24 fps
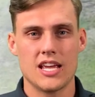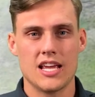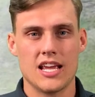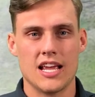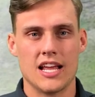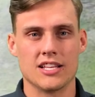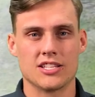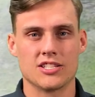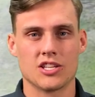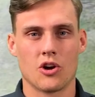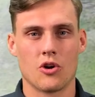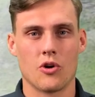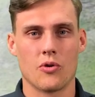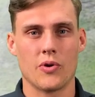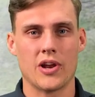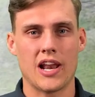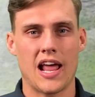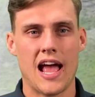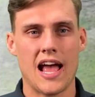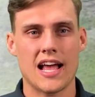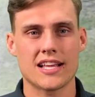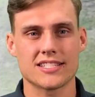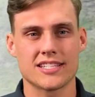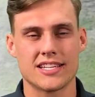And so when
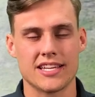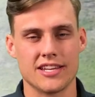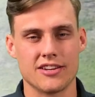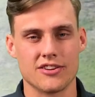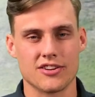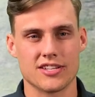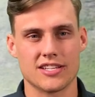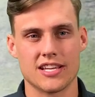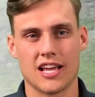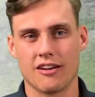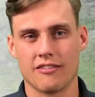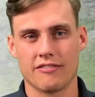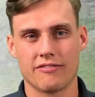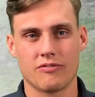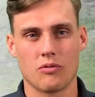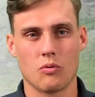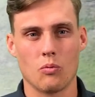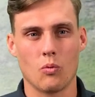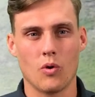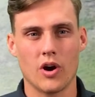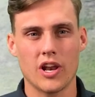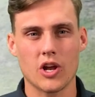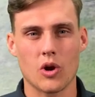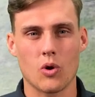asking yourself,
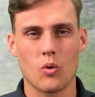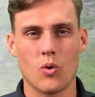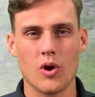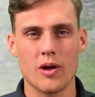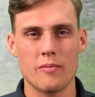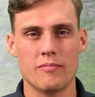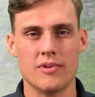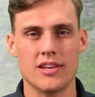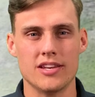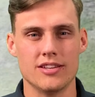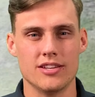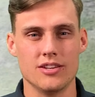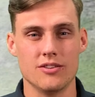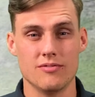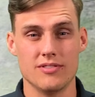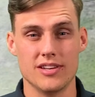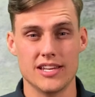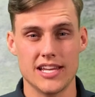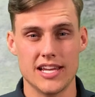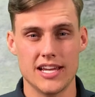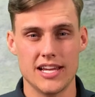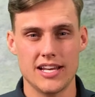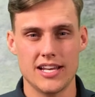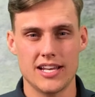what equipment do you
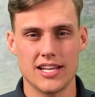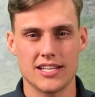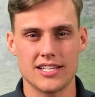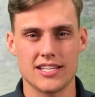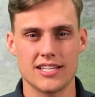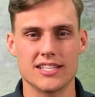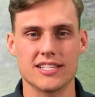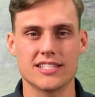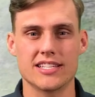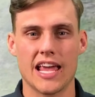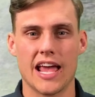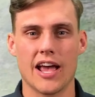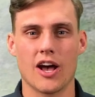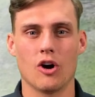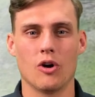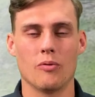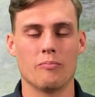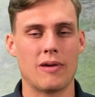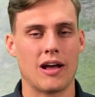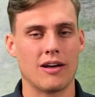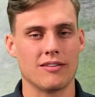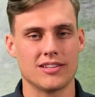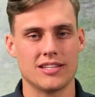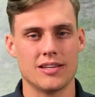need to scale
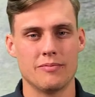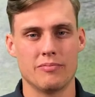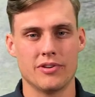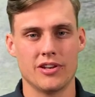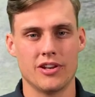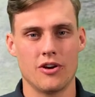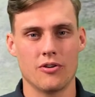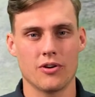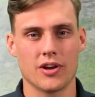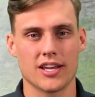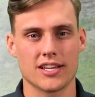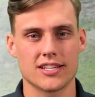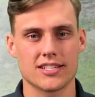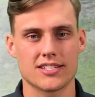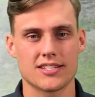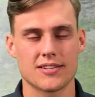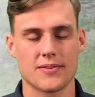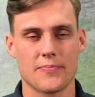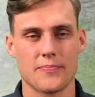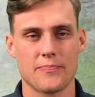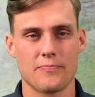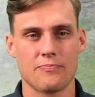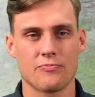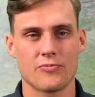Mount Timpanogos?
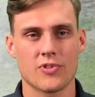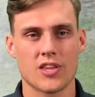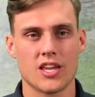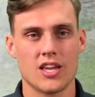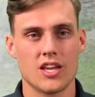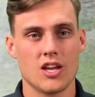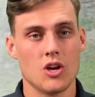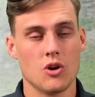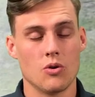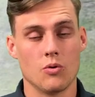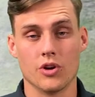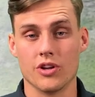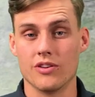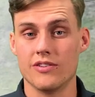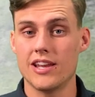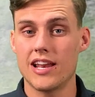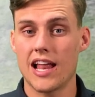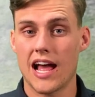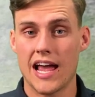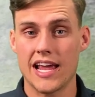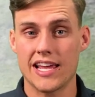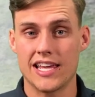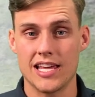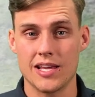Well, you need
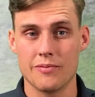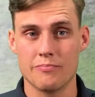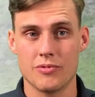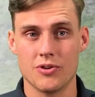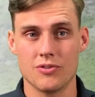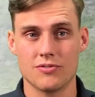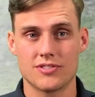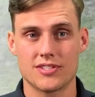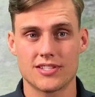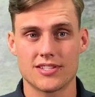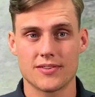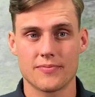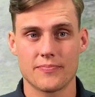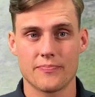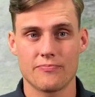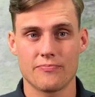hiking boots,